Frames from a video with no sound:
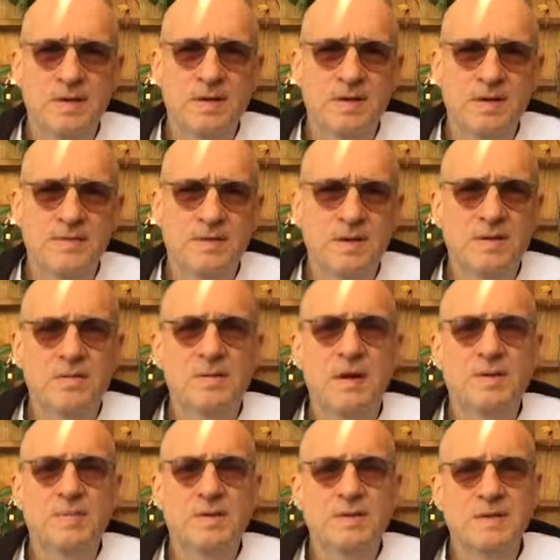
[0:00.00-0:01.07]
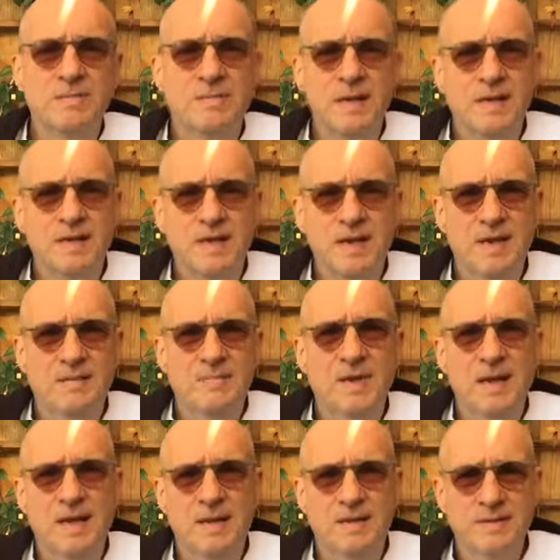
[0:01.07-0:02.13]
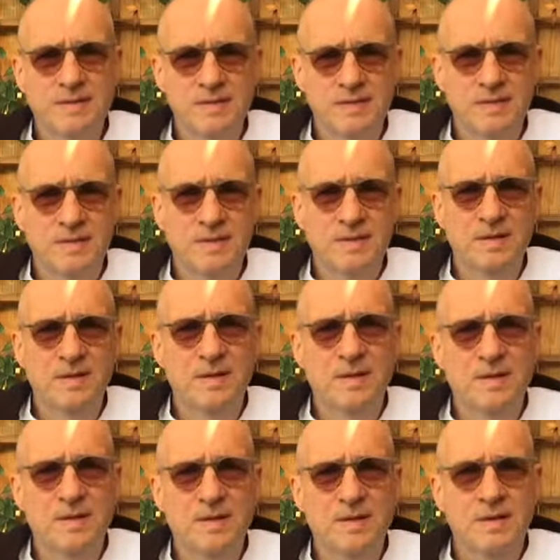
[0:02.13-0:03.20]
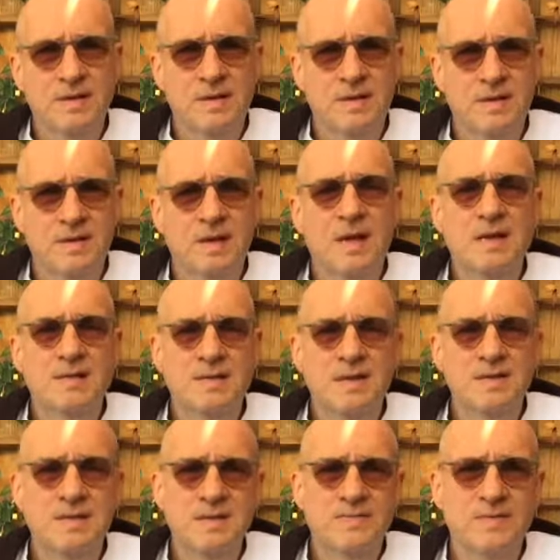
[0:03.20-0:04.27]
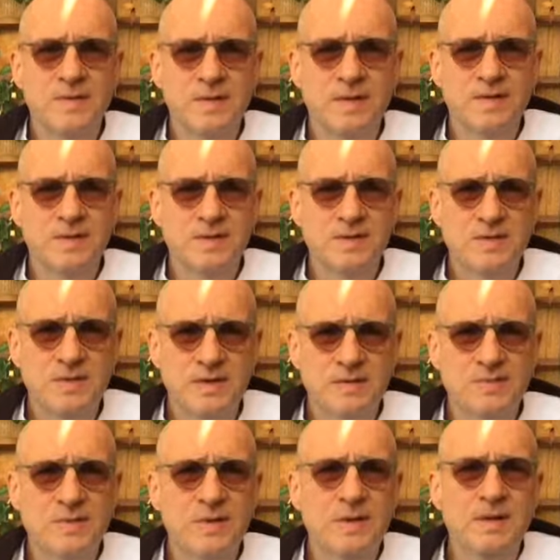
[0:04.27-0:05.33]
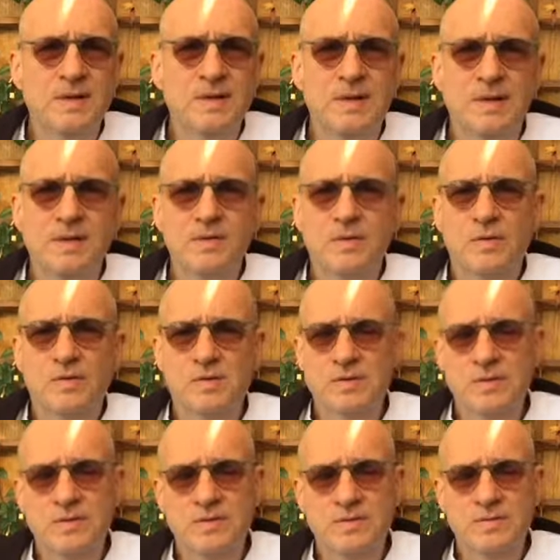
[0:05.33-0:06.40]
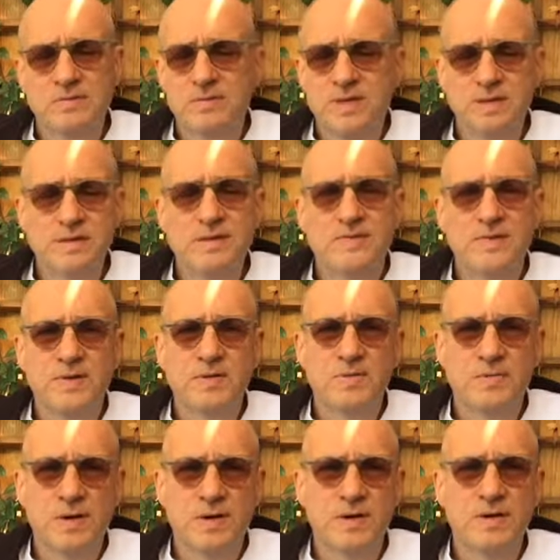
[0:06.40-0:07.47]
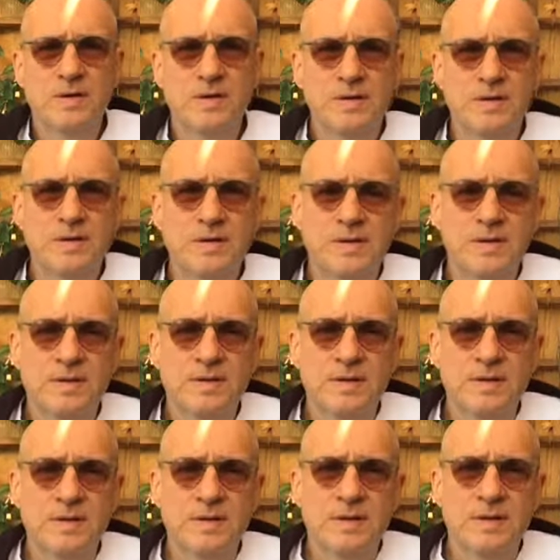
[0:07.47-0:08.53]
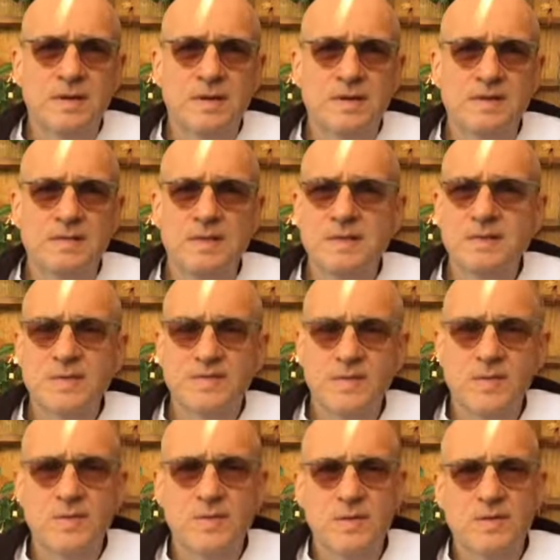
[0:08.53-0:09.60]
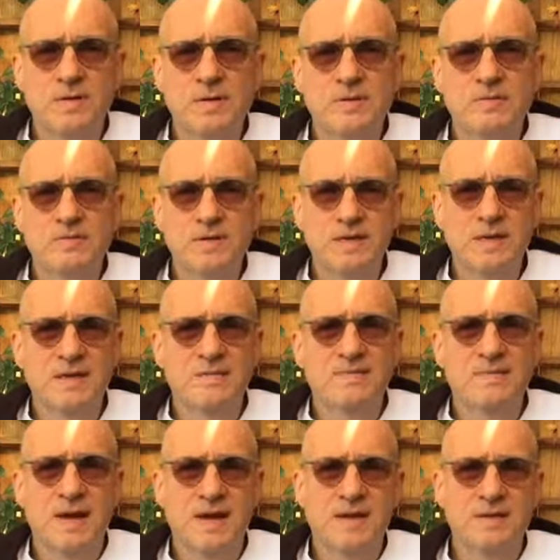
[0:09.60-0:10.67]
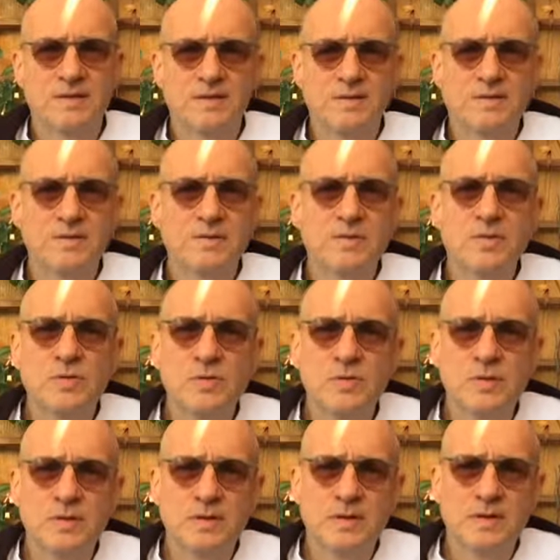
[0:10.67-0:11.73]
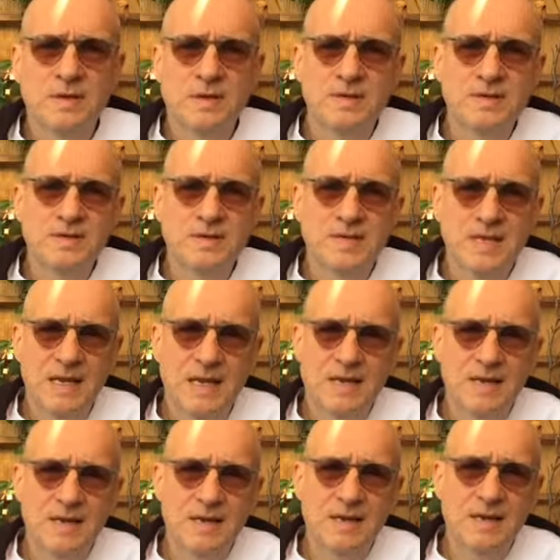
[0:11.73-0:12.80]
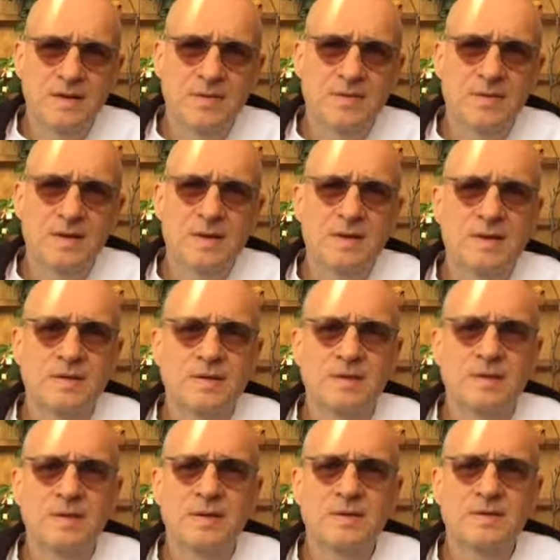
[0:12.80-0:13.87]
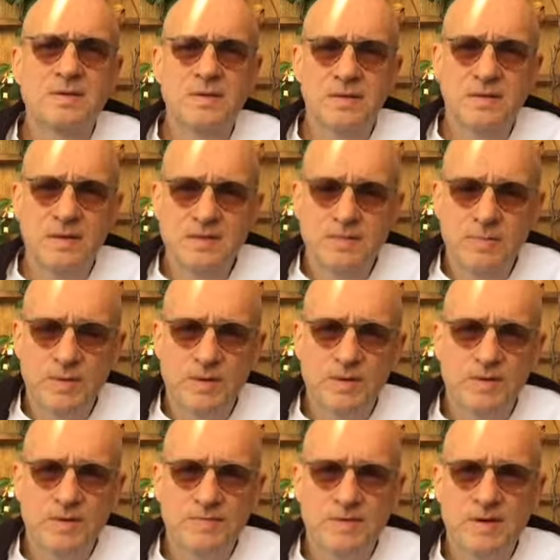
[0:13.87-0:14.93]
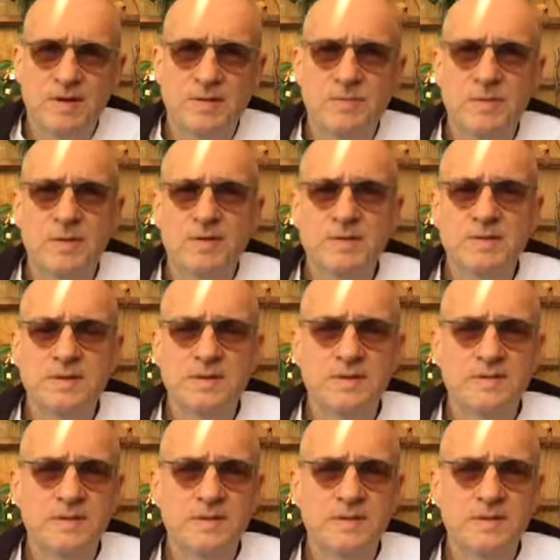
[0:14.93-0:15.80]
and that you're able to maintain balance in the context of relationship? And also sense of humor. Sense of humor is really a vital tool in understanding the internal experience of another person.